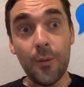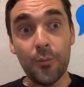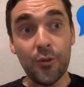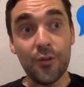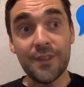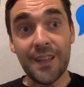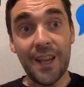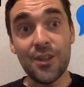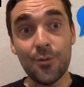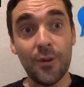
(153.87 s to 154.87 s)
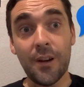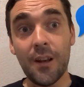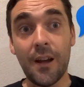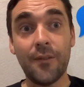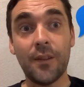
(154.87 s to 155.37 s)
pronunciation with our
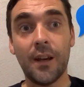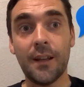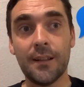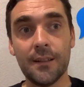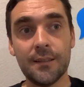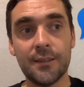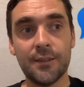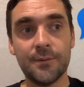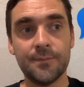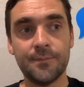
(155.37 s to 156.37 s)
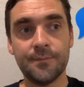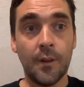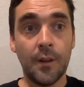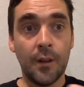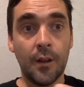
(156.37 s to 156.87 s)
live titles,
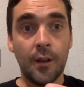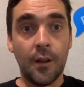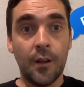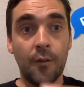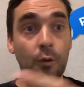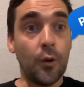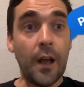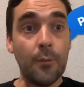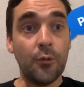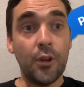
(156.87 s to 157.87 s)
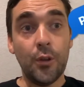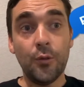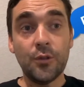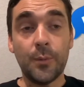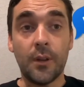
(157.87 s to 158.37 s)
vocabulary
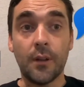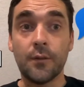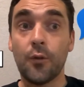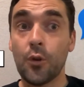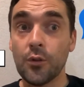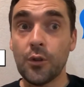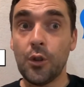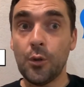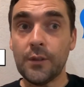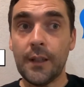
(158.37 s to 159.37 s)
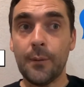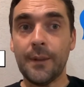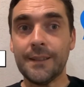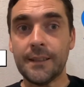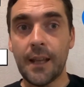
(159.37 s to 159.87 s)
use, because of course we're using them
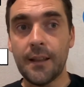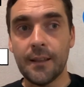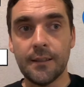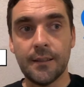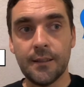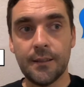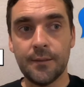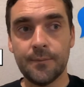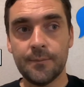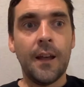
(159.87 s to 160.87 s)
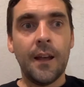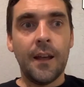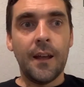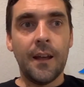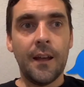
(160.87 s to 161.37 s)
in sentences,
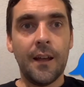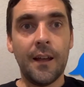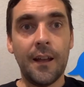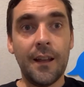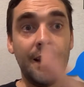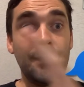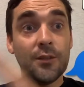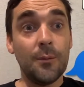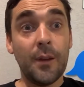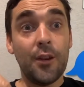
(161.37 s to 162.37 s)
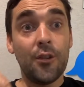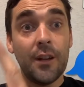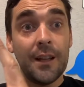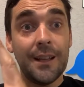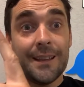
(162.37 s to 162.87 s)
and even something like
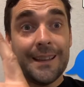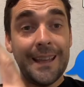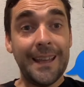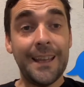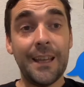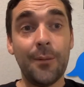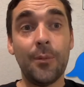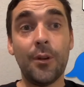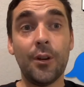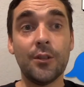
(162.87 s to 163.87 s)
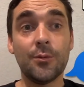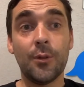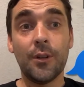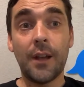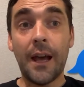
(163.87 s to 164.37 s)
critical thinking, because
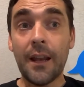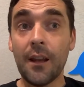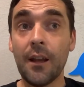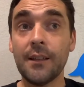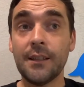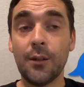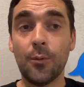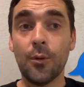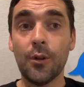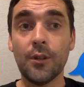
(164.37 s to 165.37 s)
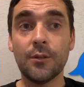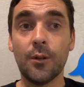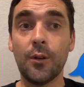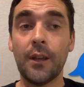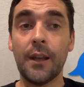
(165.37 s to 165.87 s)
we're analysing the words,
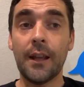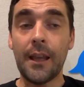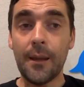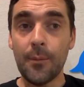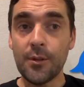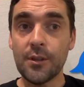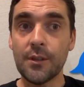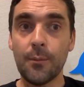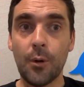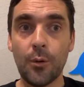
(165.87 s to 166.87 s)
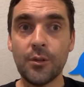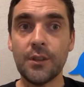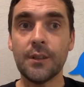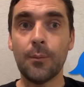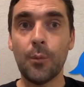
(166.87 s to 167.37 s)
looking at images,
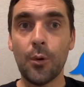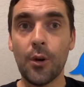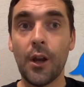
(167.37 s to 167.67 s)
emojis and more